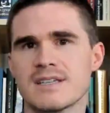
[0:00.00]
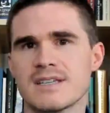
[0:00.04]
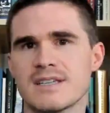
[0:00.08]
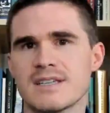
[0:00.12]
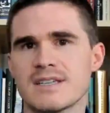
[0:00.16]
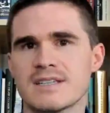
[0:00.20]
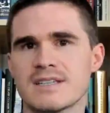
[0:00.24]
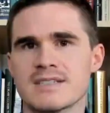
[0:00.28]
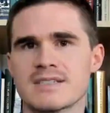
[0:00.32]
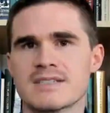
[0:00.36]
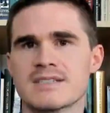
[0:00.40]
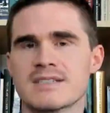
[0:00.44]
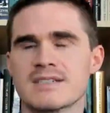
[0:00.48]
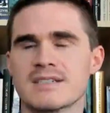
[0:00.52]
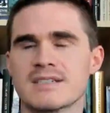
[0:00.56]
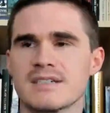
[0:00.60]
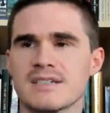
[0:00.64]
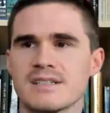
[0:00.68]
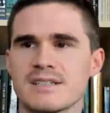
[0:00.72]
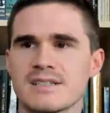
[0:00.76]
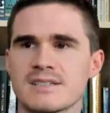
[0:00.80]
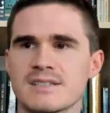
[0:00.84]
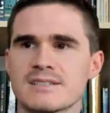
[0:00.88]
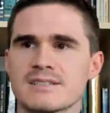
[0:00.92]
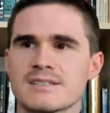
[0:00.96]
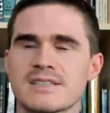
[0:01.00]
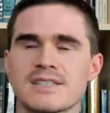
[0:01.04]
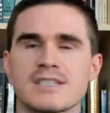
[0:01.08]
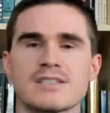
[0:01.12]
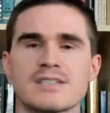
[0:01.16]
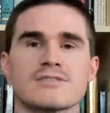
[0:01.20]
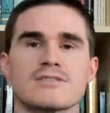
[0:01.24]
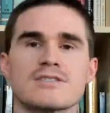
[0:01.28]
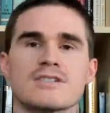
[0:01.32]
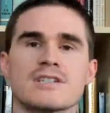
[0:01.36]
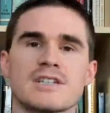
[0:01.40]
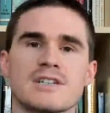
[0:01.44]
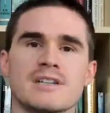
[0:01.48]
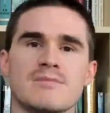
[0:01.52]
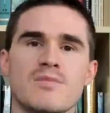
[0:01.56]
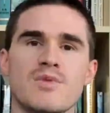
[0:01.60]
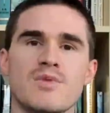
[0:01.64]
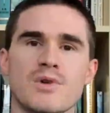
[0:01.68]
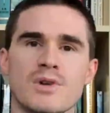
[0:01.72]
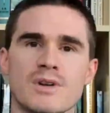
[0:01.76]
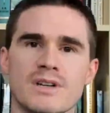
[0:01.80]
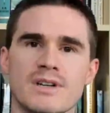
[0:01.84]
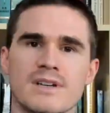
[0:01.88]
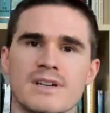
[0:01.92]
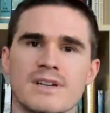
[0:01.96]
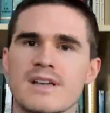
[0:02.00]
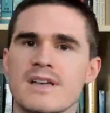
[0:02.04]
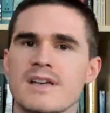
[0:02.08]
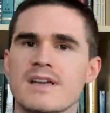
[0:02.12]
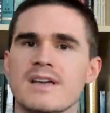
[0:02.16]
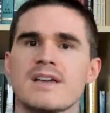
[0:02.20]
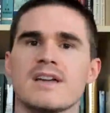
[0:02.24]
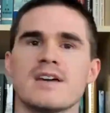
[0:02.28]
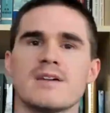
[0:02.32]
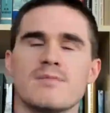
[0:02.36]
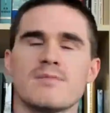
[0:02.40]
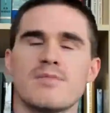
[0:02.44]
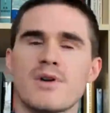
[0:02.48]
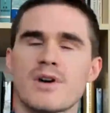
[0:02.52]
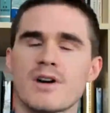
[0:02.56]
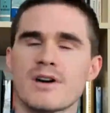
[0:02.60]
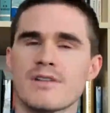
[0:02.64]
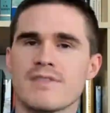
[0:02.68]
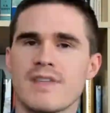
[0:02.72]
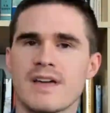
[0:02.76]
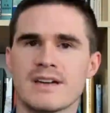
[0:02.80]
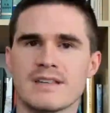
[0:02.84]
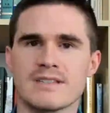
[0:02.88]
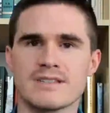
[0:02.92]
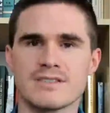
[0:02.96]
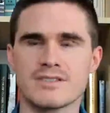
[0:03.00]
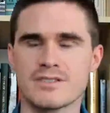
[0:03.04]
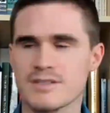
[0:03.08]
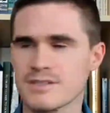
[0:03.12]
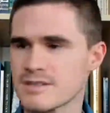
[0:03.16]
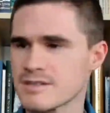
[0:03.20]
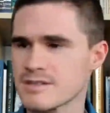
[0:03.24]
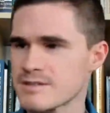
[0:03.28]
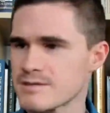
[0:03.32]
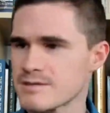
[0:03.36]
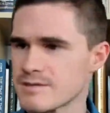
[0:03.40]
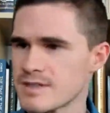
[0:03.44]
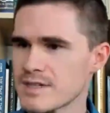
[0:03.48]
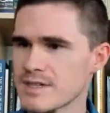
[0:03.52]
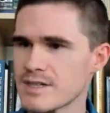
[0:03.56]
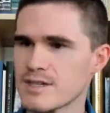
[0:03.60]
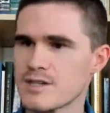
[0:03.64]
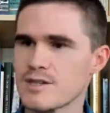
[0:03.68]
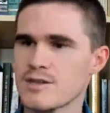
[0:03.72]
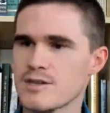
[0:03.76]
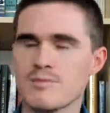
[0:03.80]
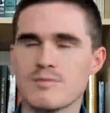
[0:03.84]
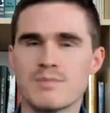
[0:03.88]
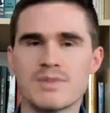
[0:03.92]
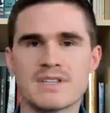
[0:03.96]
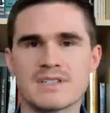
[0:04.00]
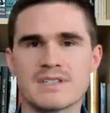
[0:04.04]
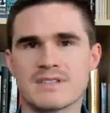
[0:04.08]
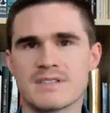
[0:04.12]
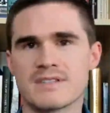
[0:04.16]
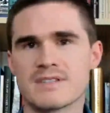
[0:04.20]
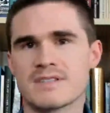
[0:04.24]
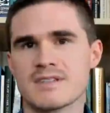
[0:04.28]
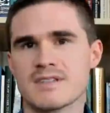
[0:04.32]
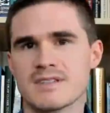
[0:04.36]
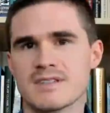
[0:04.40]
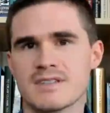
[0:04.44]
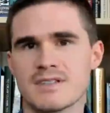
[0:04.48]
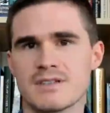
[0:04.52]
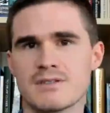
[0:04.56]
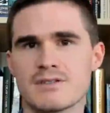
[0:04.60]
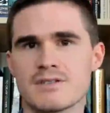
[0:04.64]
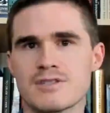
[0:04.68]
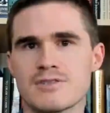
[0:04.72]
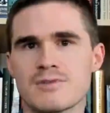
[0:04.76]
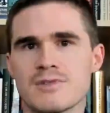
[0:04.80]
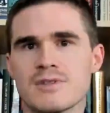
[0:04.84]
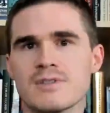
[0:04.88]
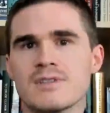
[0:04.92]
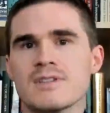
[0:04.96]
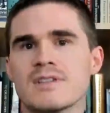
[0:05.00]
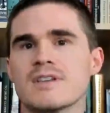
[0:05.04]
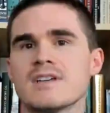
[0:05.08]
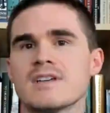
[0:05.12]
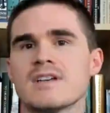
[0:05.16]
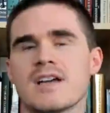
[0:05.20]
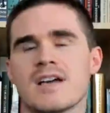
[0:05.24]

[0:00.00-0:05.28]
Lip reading: is still hugely important. And part of that is just business as usual.